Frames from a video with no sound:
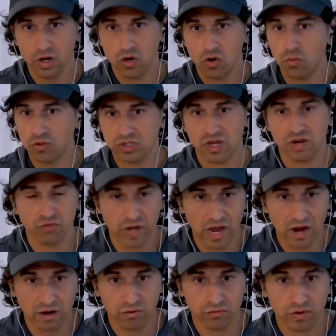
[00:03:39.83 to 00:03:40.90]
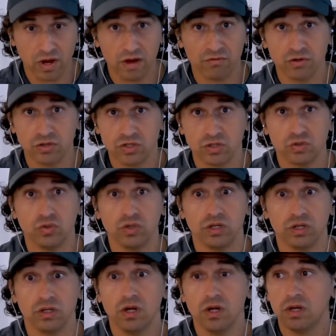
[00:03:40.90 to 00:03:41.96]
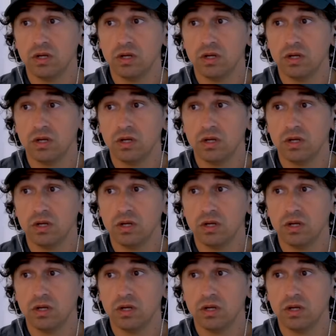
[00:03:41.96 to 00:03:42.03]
Almost every average, including,